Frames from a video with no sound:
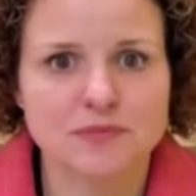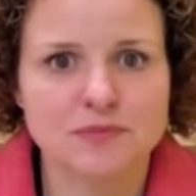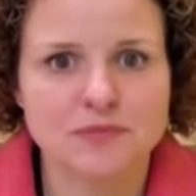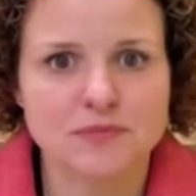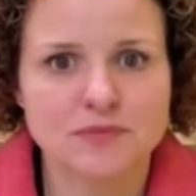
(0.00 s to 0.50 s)

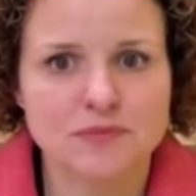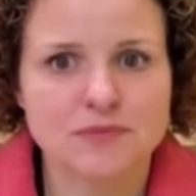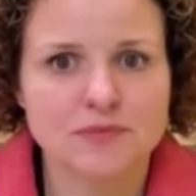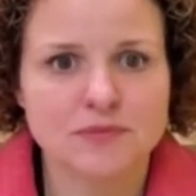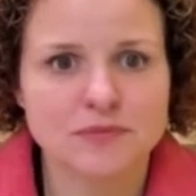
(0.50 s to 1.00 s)

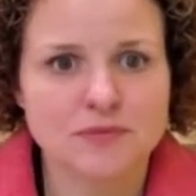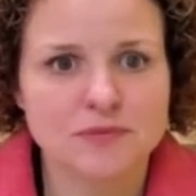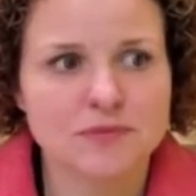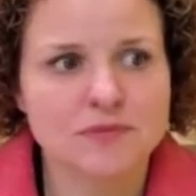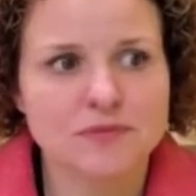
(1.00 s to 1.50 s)

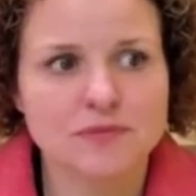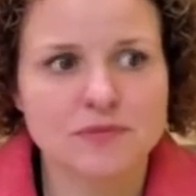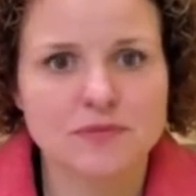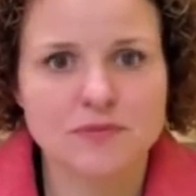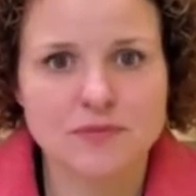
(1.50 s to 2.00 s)

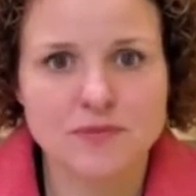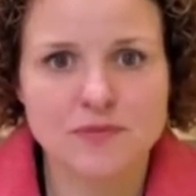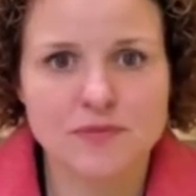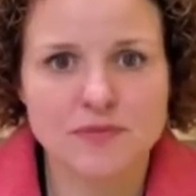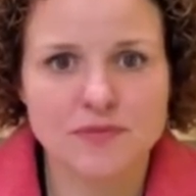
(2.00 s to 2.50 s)

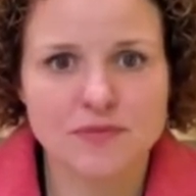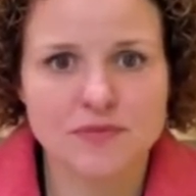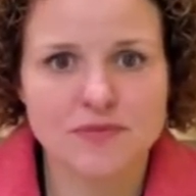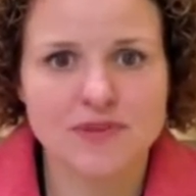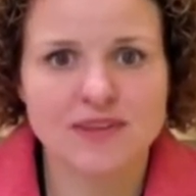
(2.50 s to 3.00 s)

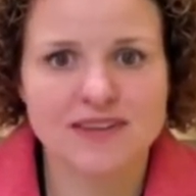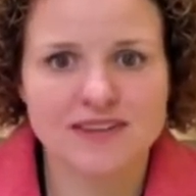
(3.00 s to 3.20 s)
[no speech]